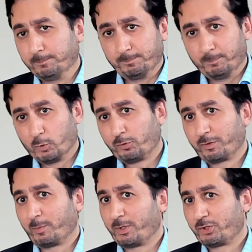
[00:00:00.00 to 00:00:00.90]
Most of
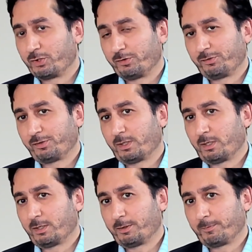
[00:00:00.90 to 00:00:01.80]
the patients
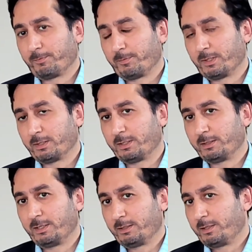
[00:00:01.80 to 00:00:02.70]

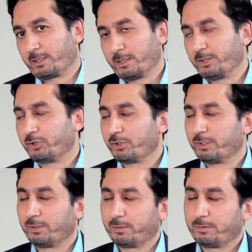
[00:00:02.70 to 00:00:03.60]
their condition
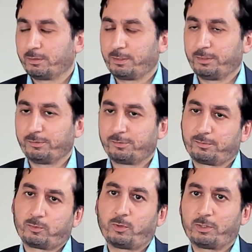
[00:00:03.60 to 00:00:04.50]

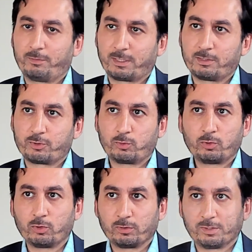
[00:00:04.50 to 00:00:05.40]
is quite well controlled on